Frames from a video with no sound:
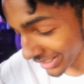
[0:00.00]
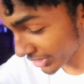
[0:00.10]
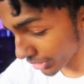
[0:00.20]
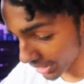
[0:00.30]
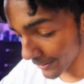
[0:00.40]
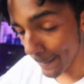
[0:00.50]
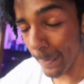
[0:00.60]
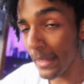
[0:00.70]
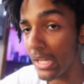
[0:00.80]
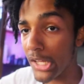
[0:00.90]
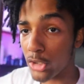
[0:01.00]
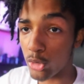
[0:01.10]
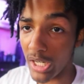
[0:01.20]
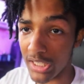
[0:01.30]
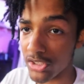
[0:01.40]
Instagram,
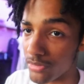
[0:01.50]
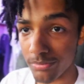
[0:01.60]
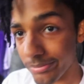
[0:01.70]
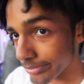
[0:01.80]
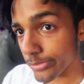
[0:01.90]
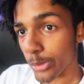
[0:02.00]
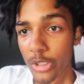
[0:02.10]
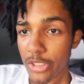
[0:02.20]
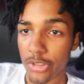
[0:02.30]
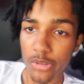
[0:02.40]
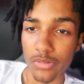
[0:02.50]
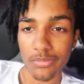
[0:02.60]
you guys, what are you doing?